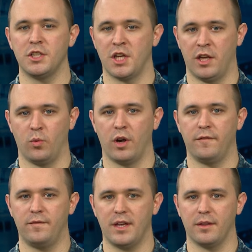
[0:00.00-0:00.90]
January
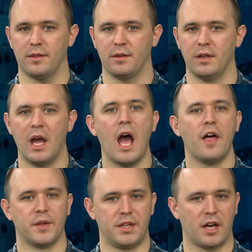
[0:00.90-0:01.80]
5th.
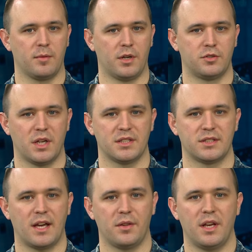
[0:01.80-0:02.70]
The document addresses
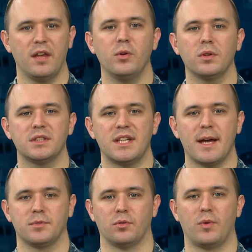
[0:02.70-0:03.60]
how the Navy will
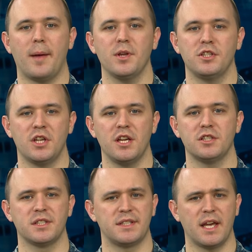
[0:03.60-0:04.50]
adapt to rapid changes
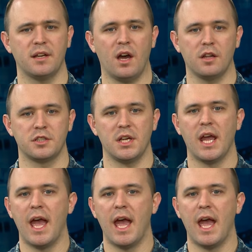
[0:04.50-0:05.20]
in technology